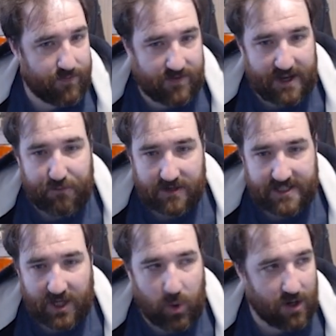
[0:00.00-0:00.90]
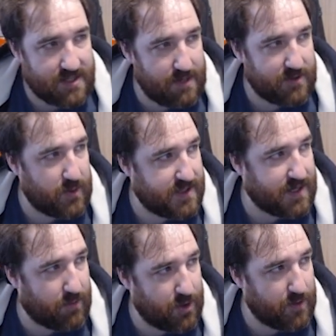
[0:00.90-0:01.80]
difference in quality between
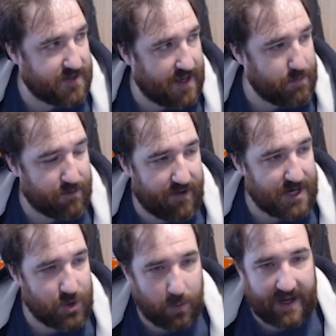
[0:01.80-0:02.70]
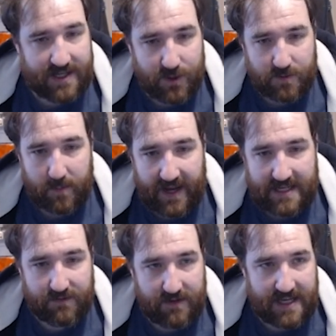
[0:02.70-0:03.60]
someone who is a professional painter who's been
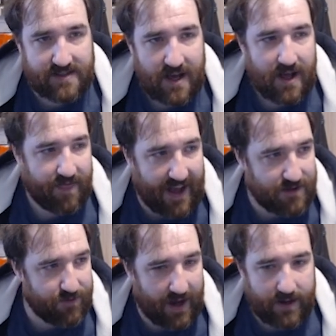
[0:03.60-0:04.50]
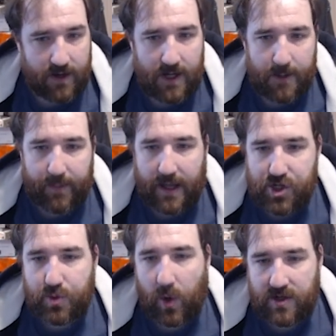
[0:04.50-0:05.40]
painting for years. That's fine. But I
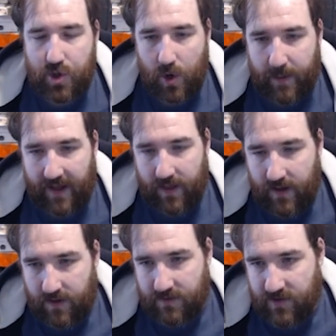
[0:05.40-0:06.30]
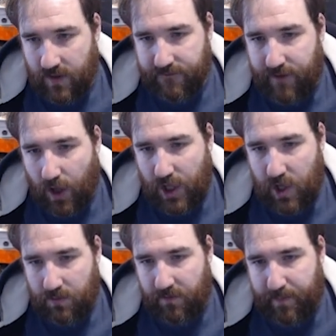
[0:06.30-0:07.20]
just want to talk about the
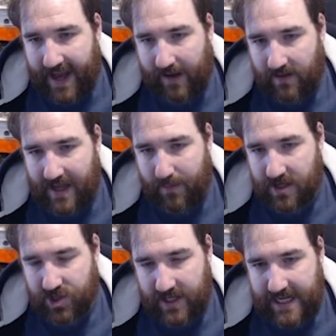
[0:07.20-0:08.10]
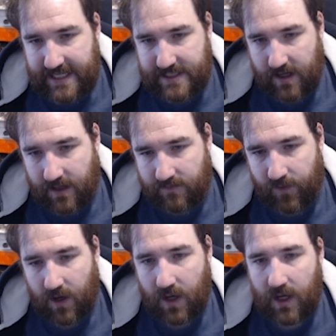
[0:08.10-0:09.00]
volume of battle damage that he's done.
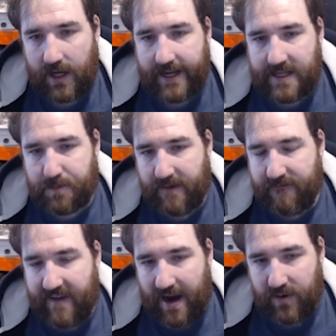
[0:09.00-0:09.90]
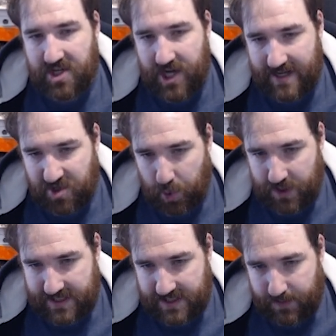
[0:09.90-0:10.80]
He's been very gentle
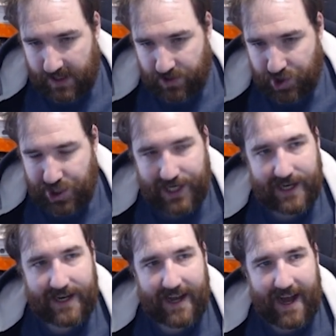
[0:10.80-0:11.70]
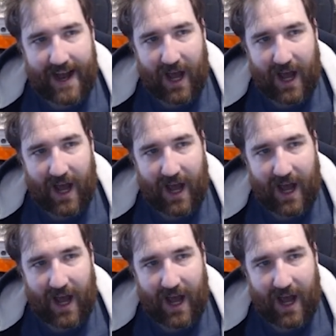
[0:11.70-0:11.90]
with the sponge, and